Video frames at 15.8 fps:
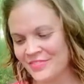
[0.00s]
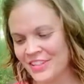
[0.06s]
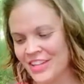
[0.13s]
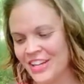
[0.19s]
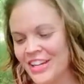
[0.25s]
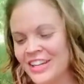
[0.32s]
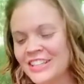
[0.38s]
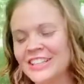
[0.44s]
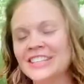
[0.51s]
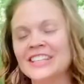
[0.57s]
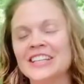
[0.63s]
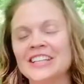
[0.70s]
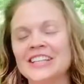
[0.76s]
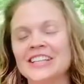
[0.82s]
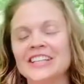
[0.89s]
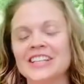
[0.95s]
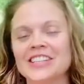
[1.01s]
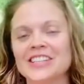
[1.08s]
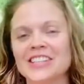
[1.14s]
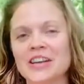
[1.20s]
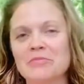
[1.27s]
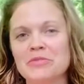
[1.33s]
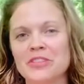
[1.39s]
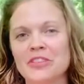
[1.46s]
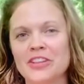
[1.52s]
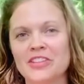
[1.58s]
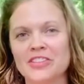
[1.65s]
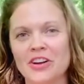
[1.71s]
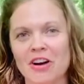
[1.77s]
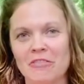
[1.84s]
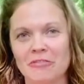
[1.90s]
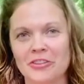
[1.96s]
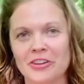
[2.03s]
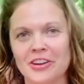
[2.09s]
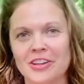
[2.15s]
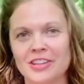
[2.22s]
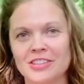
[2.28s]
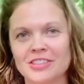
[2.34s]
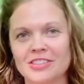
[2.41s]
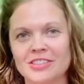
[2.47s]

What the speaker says: kindly accept these offerings.